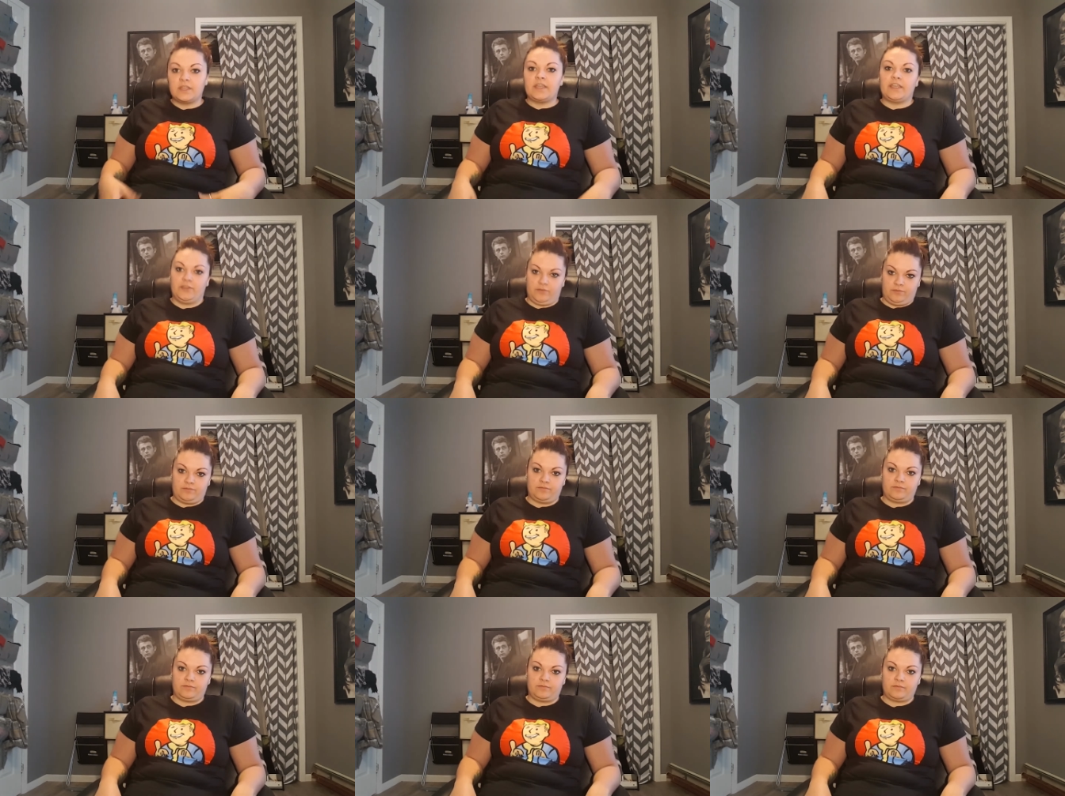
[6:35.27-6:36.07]
Ew.
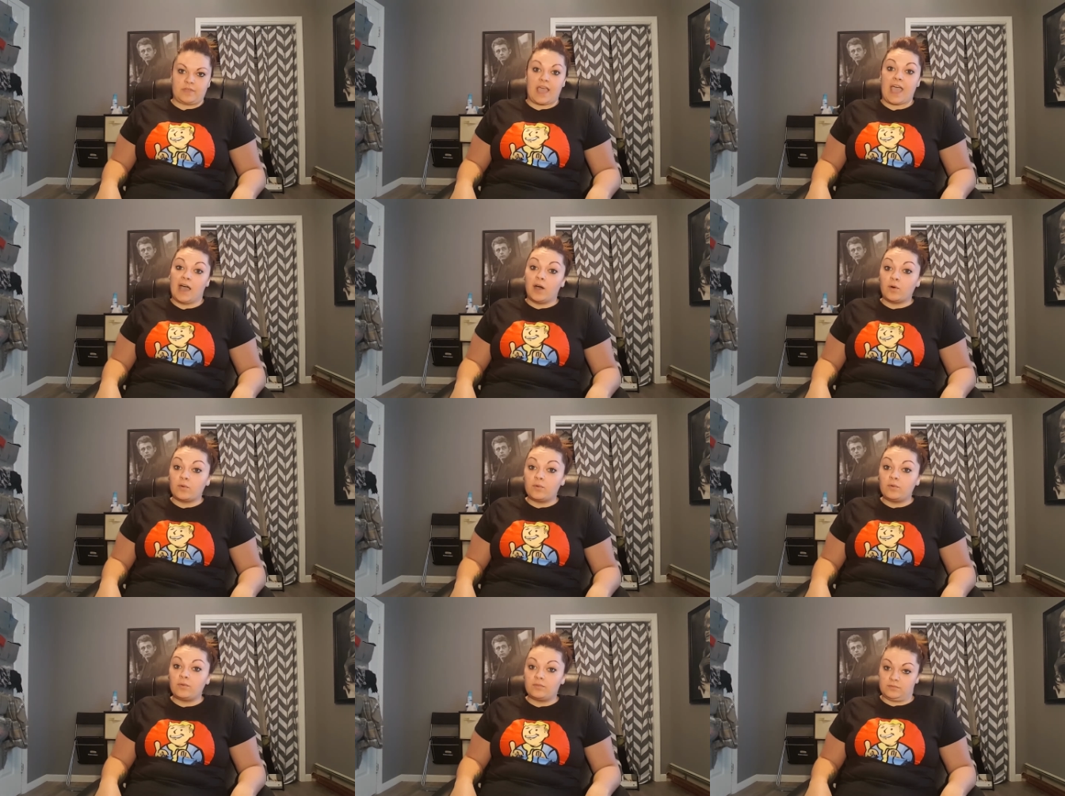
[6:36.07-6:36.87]

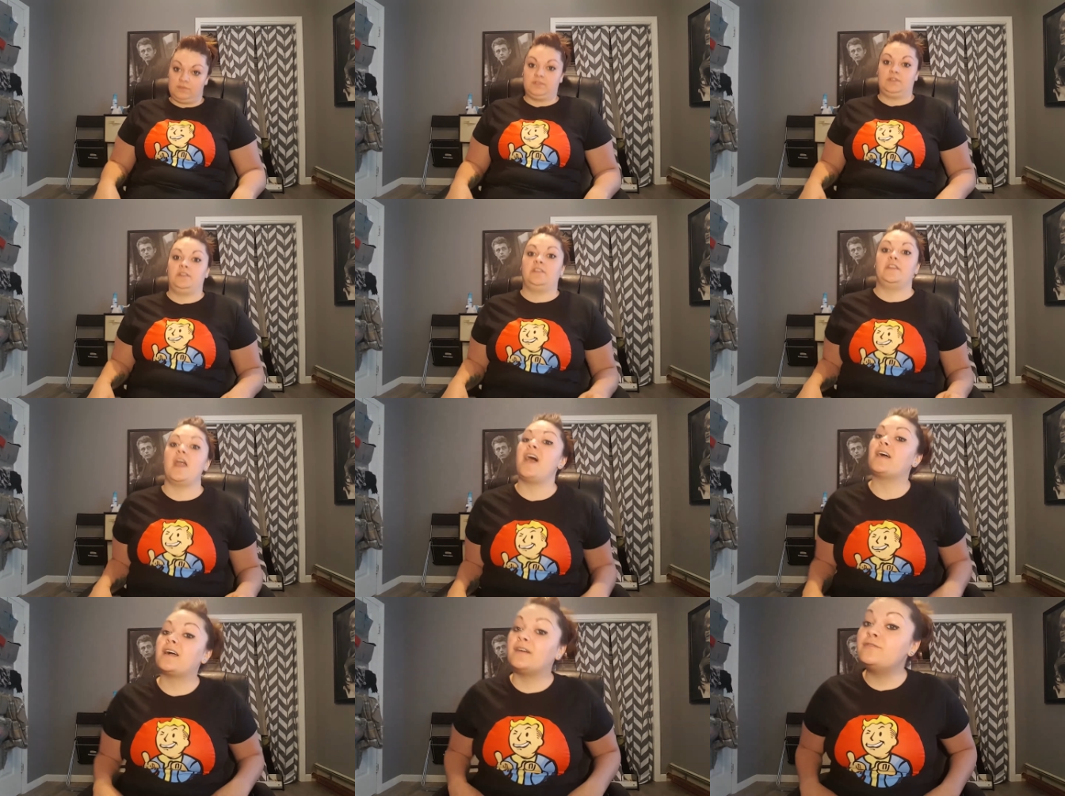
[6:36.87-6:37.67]
Ow.
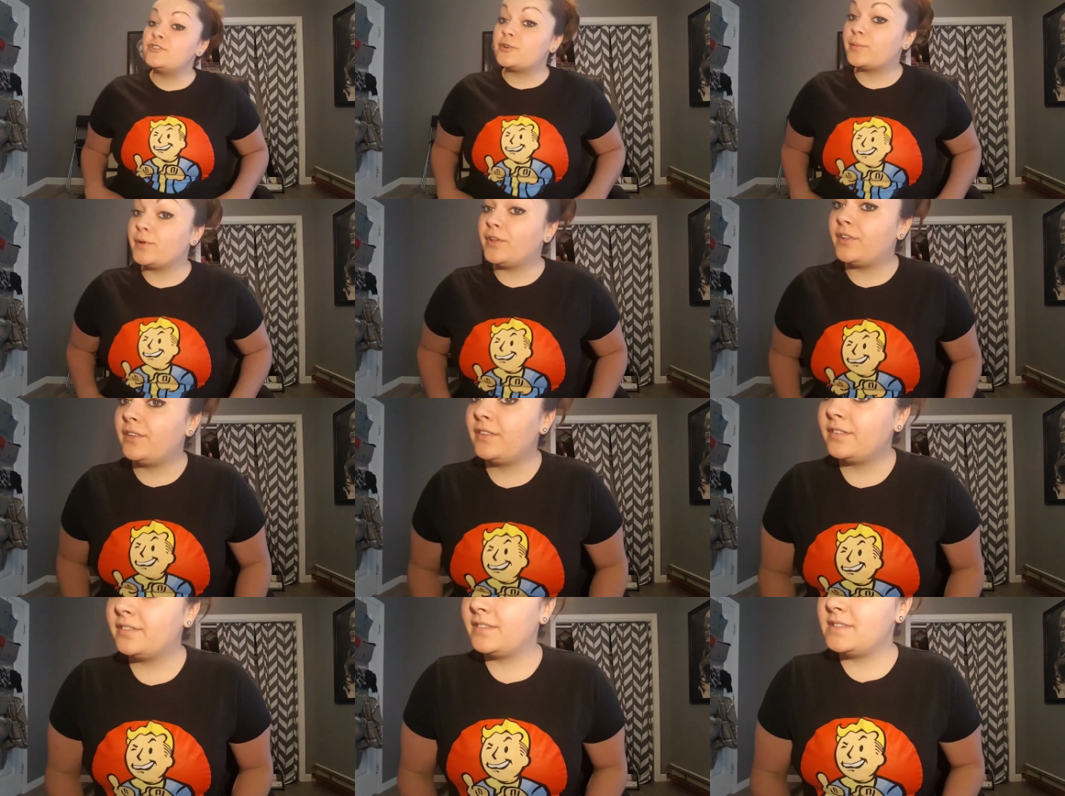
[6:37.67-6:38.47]
Not comfortable
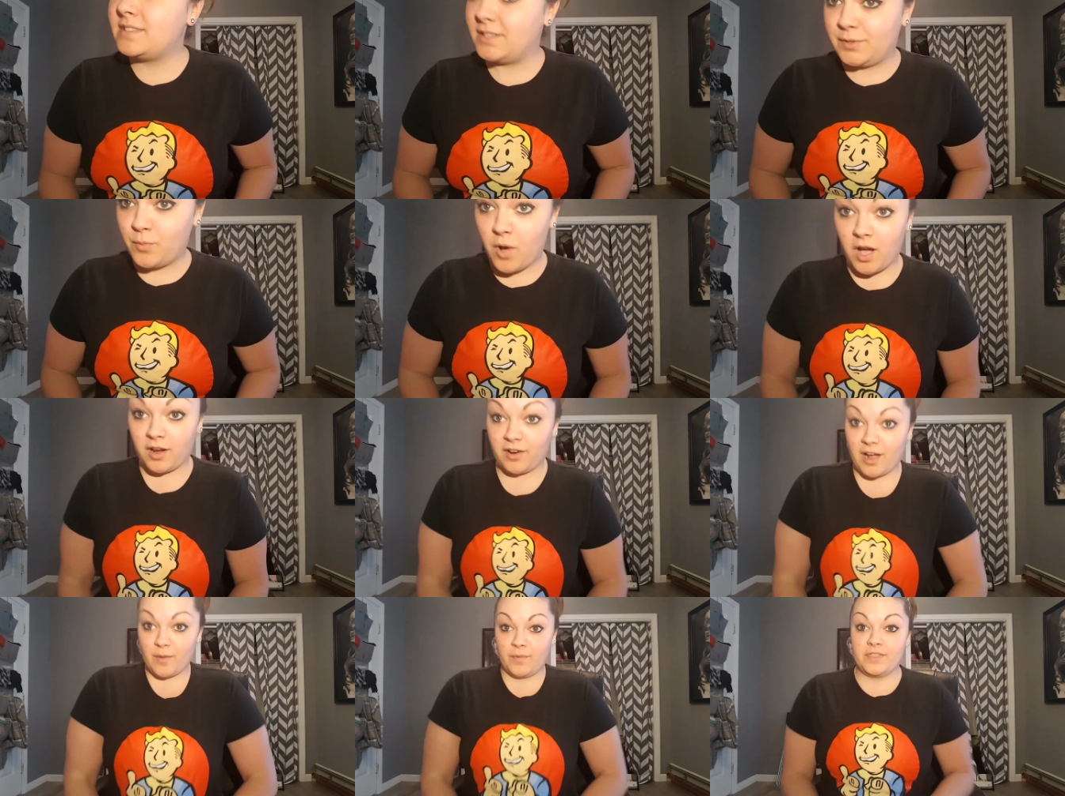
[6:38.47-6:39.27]
to walk
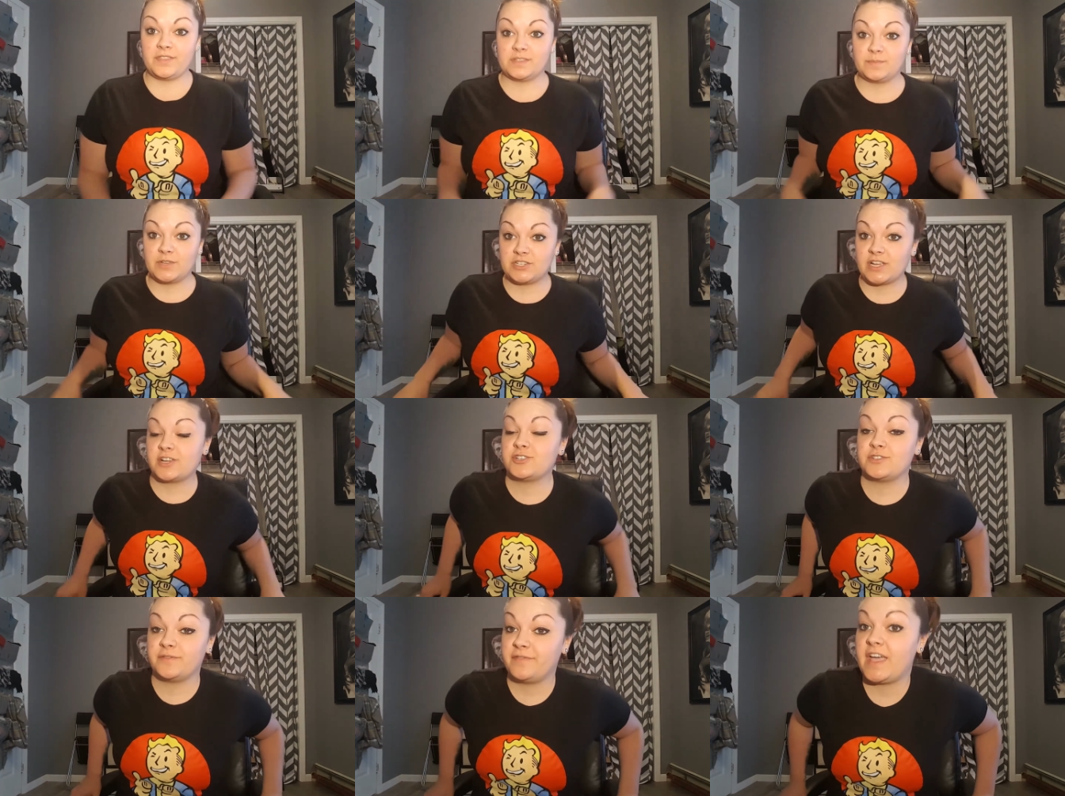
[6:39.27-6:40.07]
around with this much
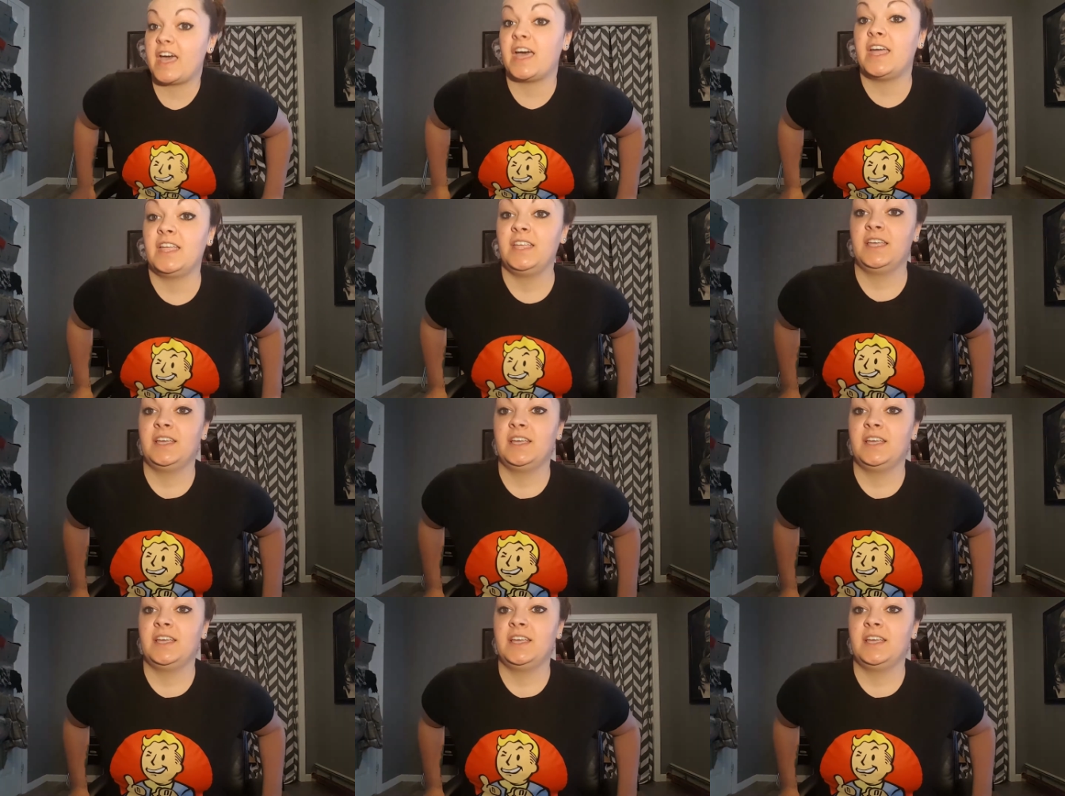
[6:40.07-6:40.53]
extra fat.